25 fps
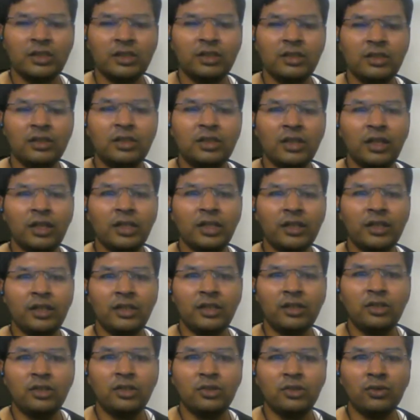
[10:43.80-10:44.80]

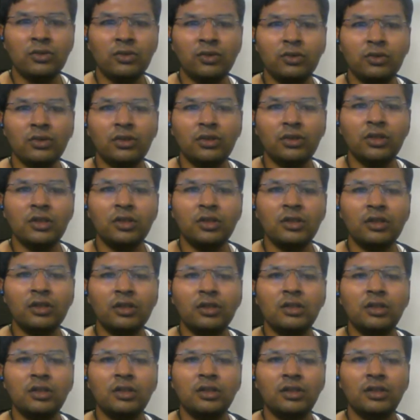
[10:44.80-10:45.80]
related
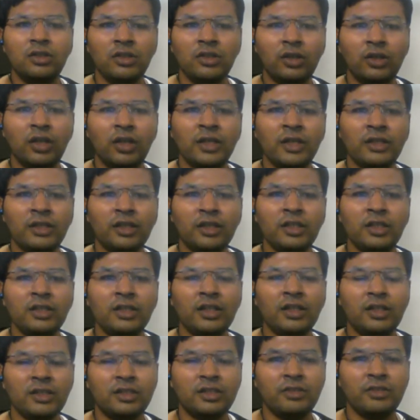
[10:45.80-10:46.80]
to your Lightning
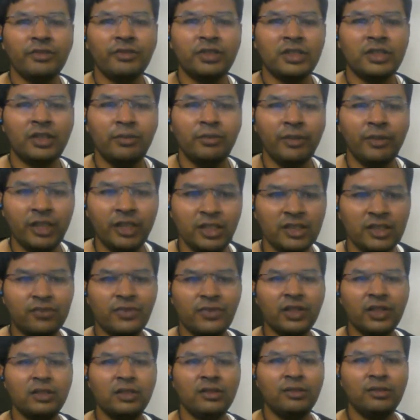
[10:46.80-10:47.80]
data service. Give me just
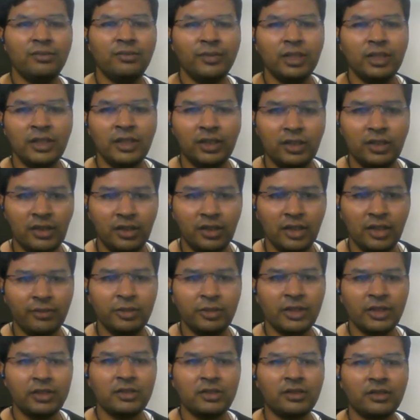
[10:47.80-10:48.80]
1 minute. Let
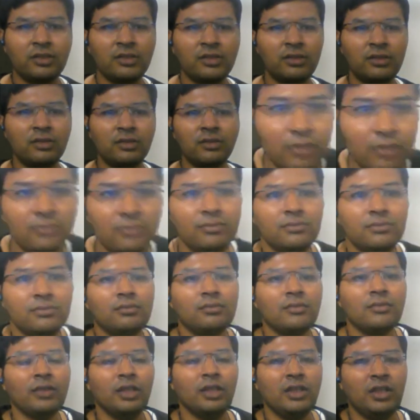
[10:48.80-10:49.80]
me just,
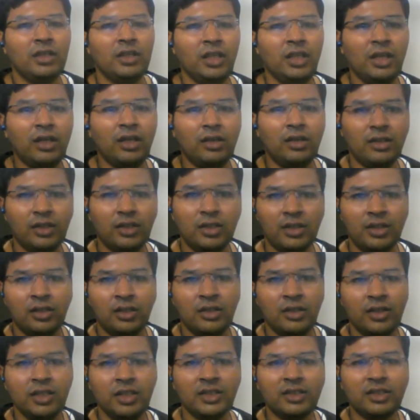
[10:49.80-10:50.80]
yeah,
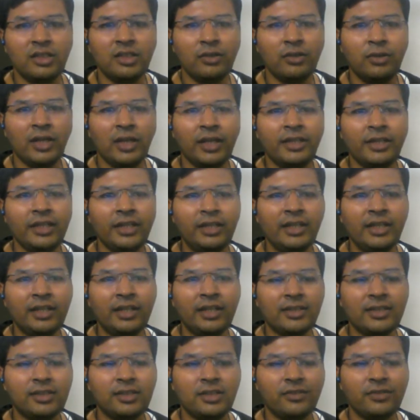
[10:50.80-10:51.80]
it's around Lightning
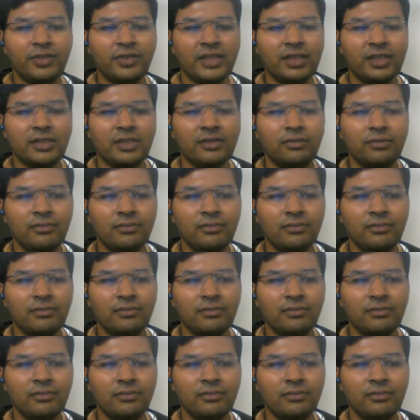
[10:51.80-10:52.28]
data service.